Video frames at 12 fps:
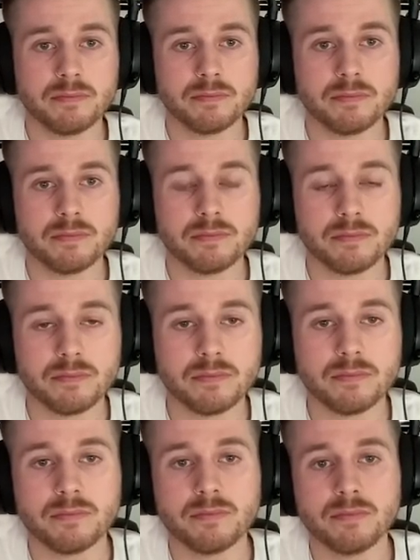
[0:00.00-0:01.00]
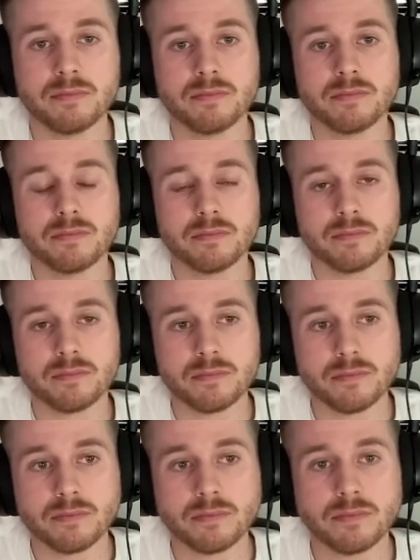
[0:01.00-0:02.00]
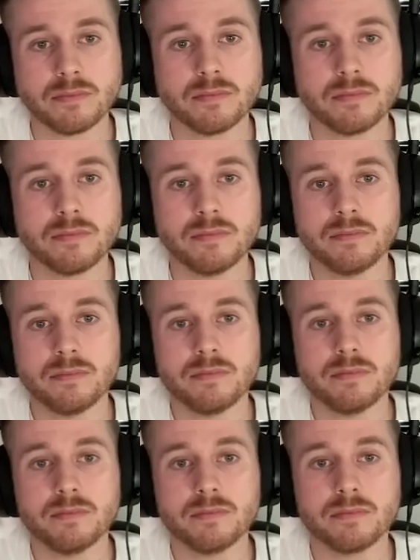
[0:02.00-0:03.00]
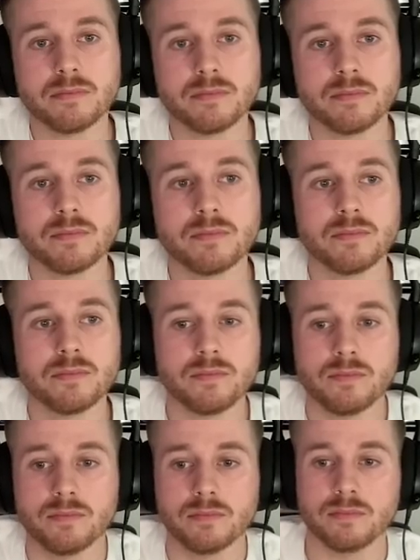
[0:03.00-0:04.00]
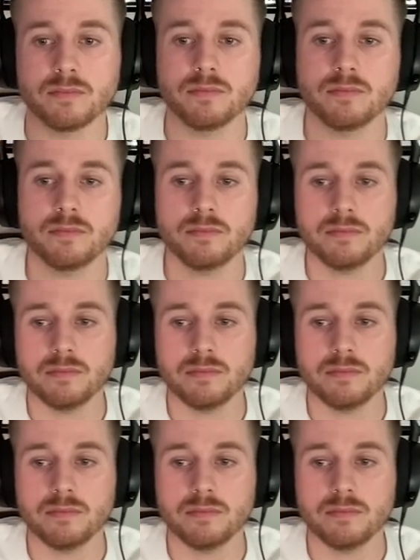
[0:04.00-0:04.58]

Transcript: No words are spoken by the person on screen.